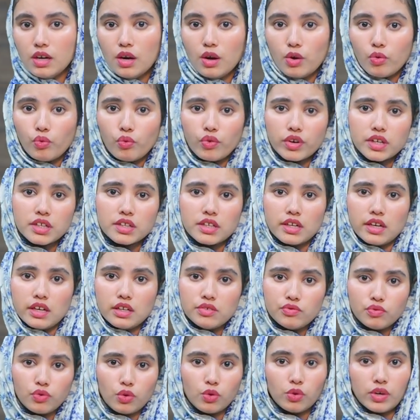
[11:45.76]
What
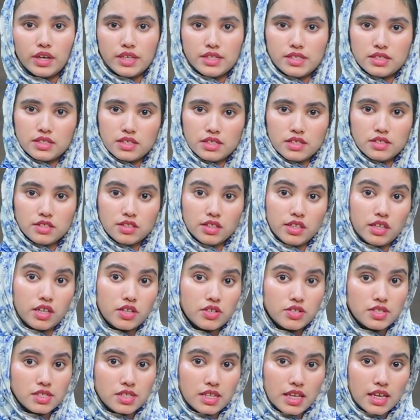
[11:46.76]
influences
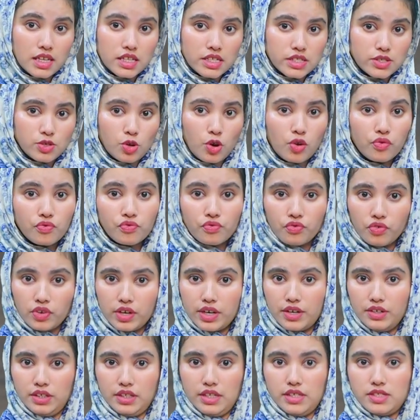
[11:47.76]
their sense of
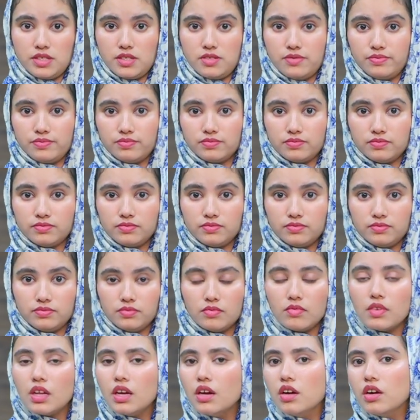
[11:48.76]
fairness?
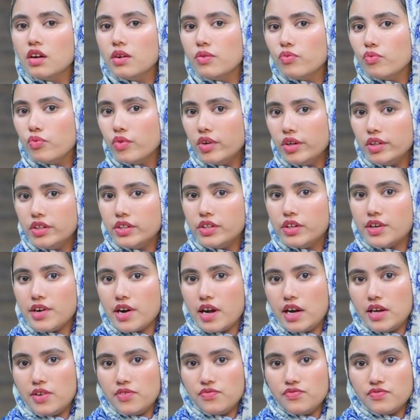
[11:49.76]
What
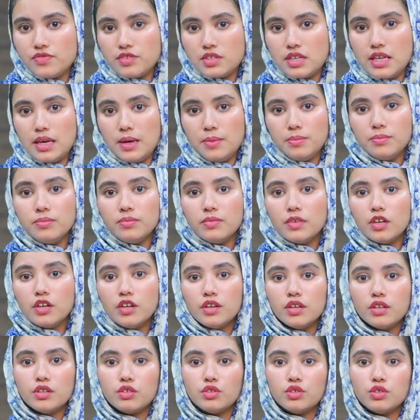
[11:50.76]
drives them
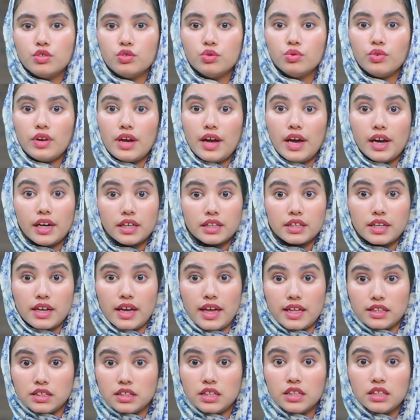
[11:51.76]
to act
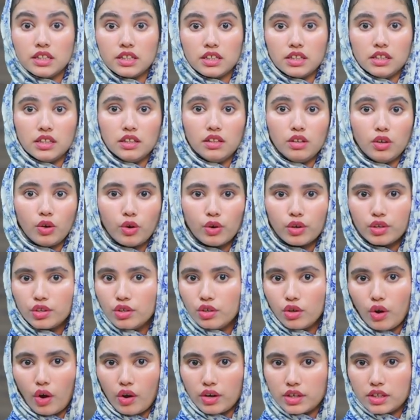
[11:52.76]
ethically or
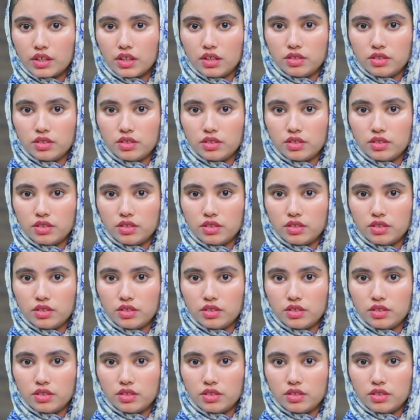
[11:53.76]
not?